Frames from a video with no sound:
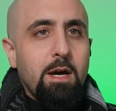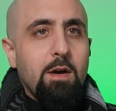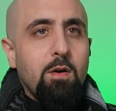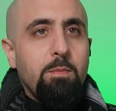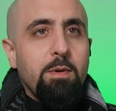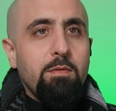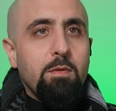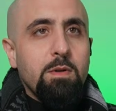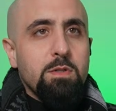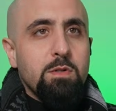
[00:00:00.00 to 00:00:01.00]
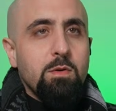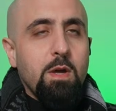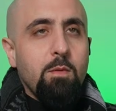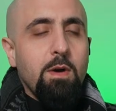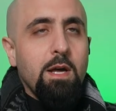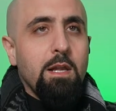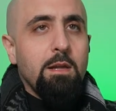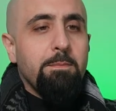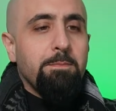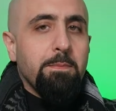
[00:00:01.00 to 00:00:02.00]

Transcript: I hope everyone is doing well.